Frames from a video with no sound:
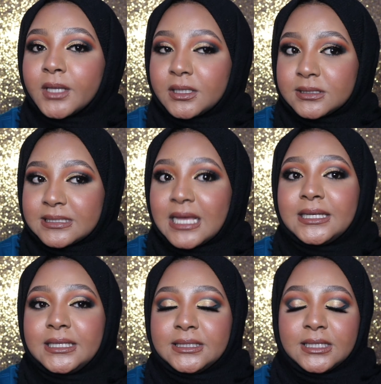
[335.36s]

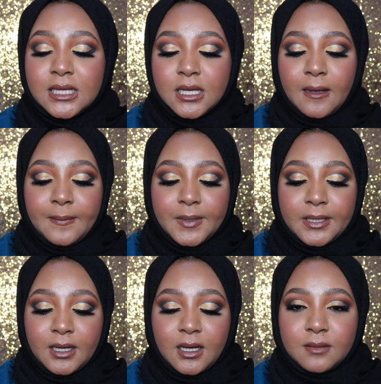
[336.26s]
sadly. But
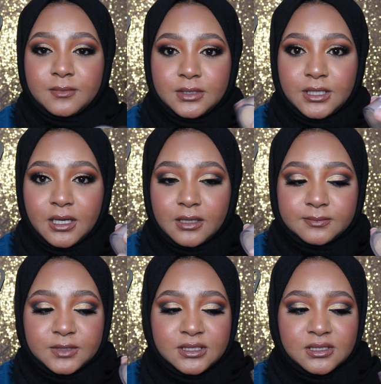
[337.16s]
yeah,
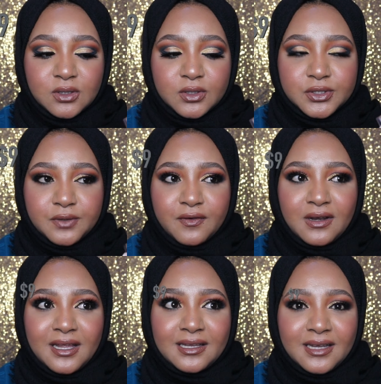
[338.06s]
this is also for
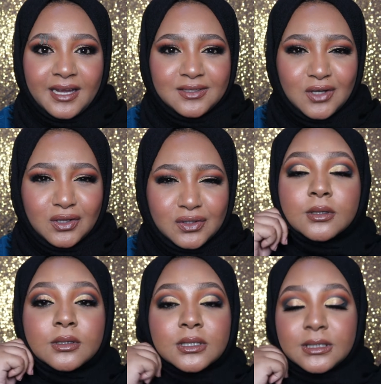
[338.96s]
like $9.
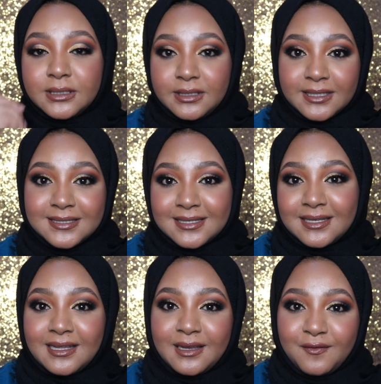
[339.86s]
Next in
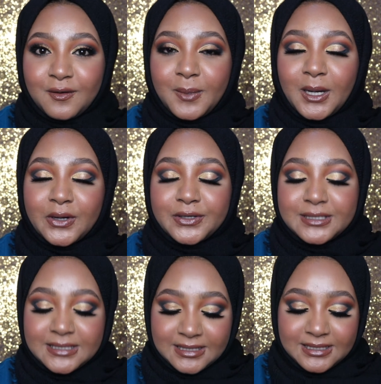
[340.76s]
line for
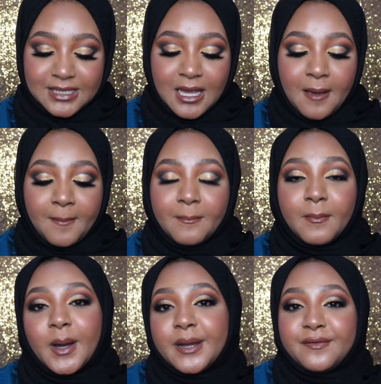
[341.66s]
powders is
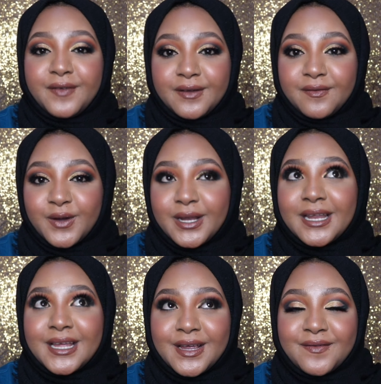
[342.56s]
my favorite
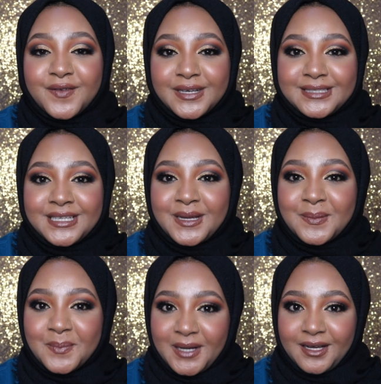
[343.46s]
everyday
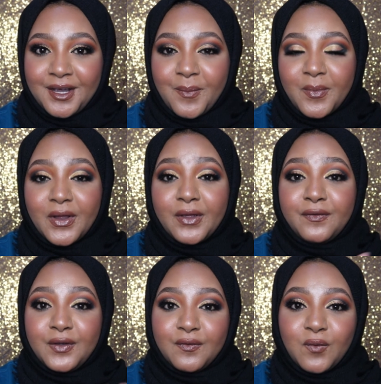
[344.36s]
makeup. Now if
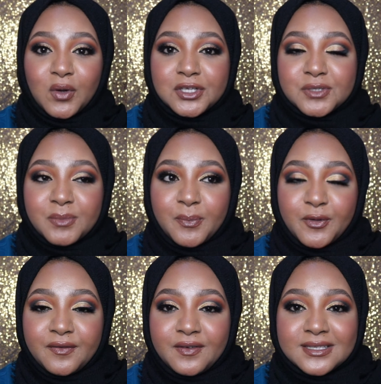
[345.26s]
you've watched my
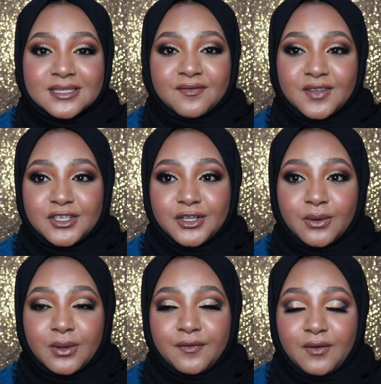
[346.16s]
previous video,
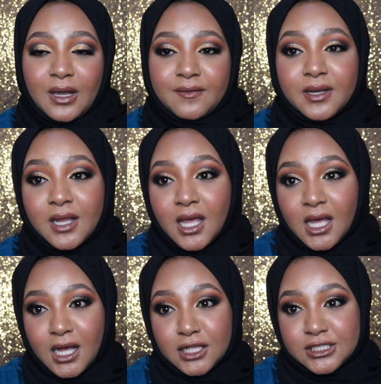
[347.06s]
if you haven't,
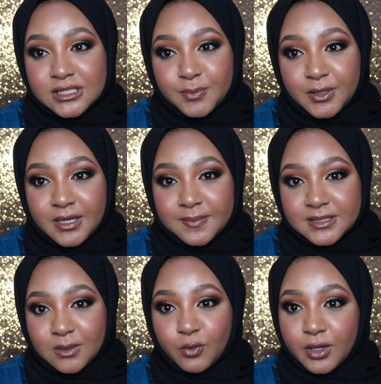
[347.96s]
I'll just put it up
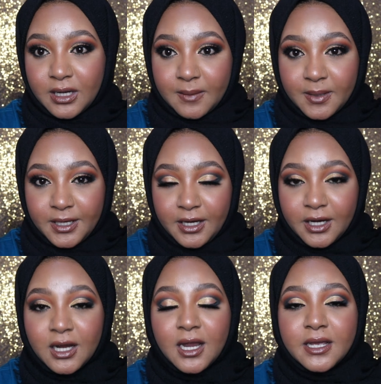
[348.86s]
somewhere up
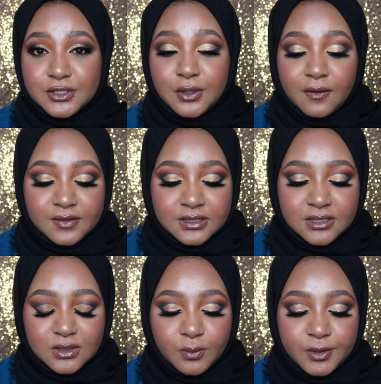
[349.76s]
here. You obviously
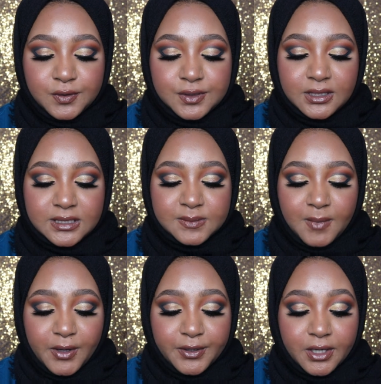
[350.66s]
saw me using this
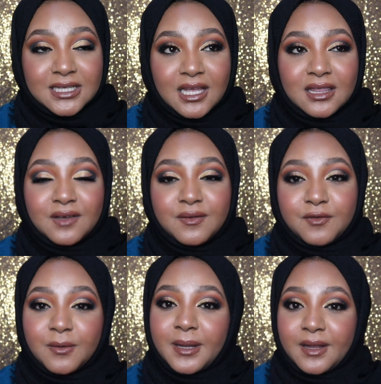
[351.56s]
powder. I love it
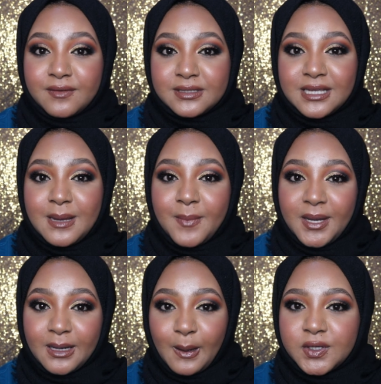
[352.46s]
for my everyday
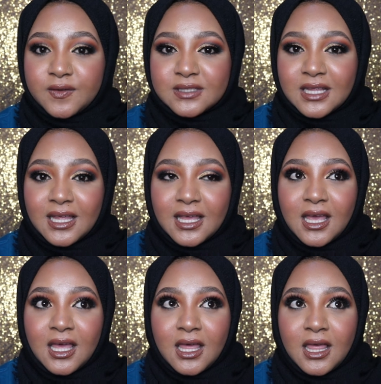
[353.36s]
makeup. It gives like
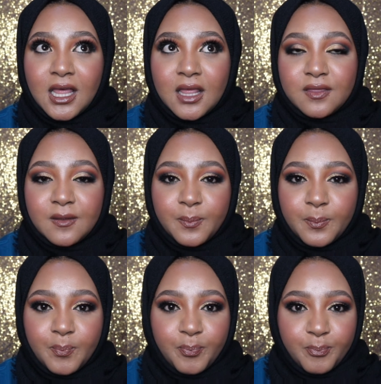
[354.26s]
the
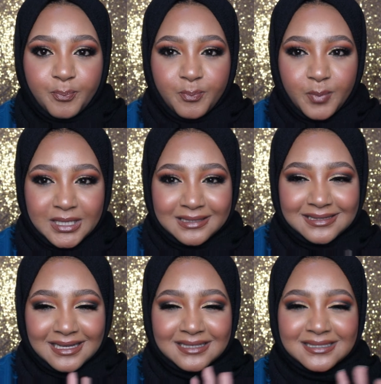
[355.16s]

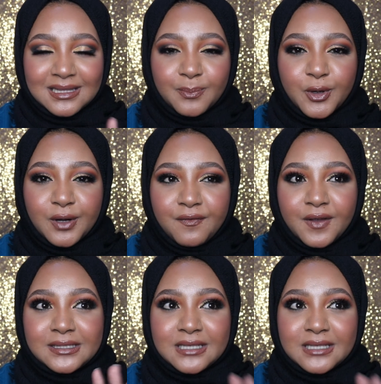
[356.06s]
best, I can say the perfect